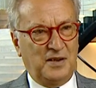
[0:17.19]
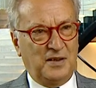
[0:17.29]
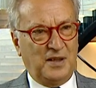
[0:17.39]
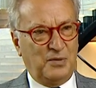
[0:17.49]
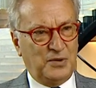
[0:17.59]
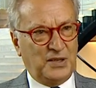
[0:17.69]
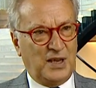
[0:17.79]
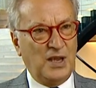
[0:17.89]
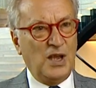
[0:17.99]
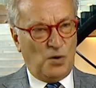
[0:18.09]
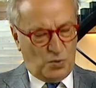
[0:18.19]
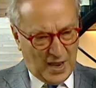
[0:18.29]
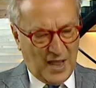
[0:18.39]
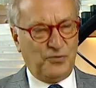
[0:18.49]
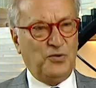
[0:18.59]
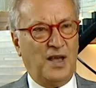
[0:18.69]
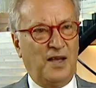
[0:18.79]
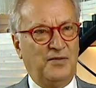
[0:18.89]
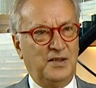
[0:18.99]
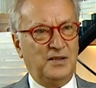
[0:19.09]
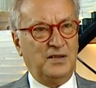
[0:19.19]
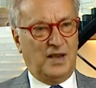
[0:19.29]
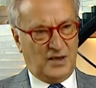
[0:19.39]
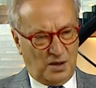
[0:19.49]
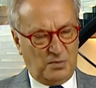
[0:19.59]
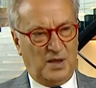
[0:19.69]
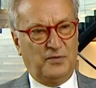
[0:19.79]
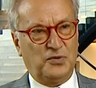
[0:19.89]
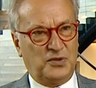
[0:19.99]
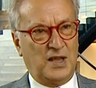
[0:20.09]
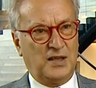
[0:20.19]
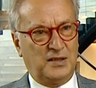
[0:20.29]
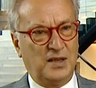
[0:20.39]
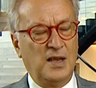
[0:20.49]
They would say, we have to have it, and now we have to start.